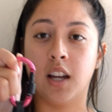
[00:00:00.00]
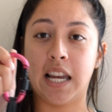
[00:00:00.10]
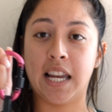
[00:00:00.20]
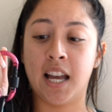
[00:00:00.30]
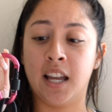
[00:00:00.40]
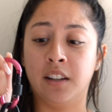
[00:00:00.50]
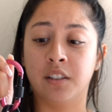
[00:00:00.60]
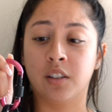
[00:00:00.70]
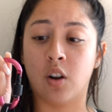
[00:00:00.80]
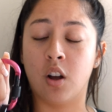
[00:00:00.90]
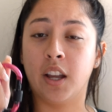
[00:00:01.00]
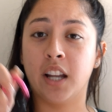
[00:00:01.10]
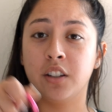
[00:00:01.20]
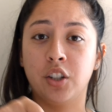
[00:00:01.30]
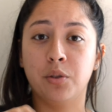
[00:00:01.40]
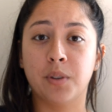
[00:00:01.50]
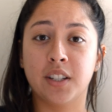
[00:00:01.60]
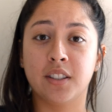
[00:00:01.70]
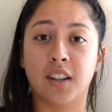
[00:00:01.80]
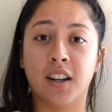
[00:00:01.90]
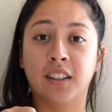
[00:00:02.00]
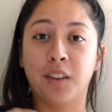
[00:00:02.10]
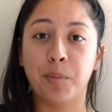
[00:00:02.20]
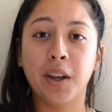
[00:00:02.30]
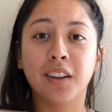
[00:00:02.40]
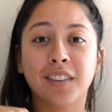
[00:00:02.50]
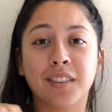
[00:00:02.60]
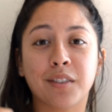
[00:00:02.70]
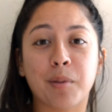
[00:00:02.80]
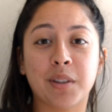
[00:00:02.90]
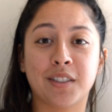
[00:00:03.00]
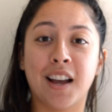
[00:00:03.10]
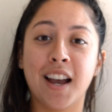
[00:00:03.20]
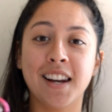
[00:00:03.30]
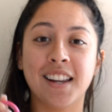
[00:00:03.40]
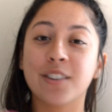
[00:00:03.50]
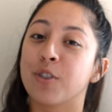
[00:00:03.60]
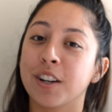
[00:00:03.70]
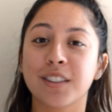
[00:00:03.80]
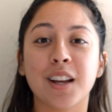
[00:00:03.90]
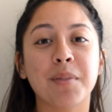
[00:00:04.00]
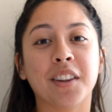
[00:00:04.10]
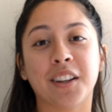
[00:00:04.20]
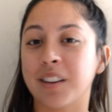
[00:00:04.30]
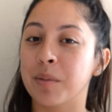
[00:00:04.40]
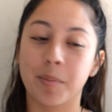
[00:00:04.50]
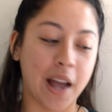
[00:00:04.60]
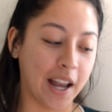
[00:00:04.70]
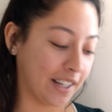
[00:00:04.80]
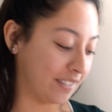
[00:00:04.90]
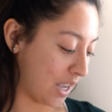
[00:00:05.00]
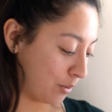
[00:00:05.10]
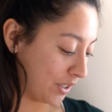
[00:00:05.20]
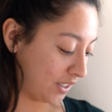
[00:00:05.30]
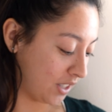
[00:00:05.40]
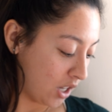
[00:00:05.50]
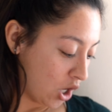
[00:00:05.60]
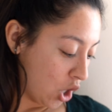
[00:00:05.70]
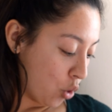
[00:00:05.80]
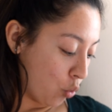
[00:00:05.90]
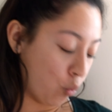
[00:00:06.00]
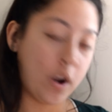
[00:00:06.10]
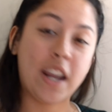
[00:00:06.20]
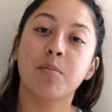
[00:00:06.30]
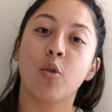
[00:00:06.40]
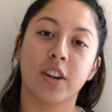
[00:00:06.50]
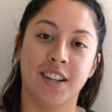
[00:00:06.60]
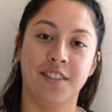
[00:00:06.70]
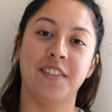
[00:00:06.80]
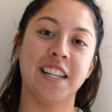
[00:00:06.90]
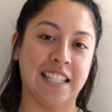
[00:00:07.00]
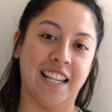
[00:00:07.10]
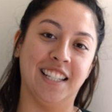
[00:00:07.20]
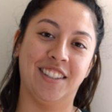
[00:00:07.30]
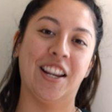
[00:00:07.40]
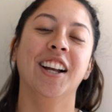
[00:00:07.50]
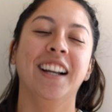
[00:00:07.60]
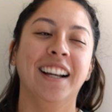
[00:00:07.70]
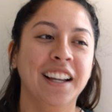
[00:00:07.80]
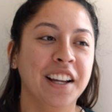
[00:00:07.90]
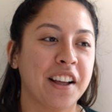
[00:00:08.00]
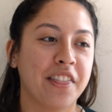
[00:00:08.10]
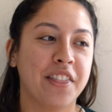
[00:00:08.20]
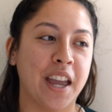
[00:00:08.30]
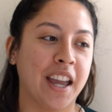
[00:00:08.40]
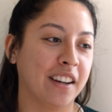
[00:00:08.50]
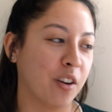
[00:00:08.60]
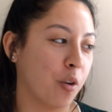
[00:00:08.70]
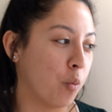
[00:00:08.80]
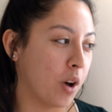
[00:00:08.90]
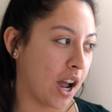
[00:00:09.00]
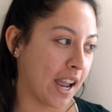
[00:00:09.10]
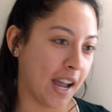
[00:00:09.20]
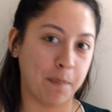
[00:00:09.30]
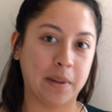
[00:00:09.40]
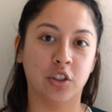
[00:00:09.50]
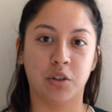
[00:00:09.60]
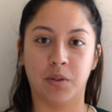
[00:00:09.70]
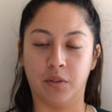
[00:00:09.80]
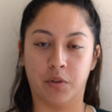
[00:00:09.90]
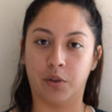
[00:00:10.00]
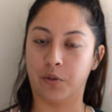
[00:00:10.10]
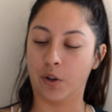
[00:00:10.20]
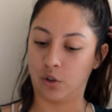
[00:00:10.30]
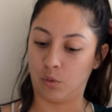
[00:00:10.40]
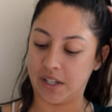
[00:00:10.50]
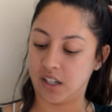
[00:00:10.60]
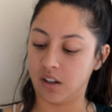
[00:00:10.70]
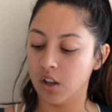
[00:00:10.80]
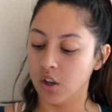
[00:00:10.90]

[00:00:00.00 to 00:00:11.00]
And all I had to do was unclip it from the side, drink some, and then clip it back. And that was way more convenient than what I had been doing for the first week.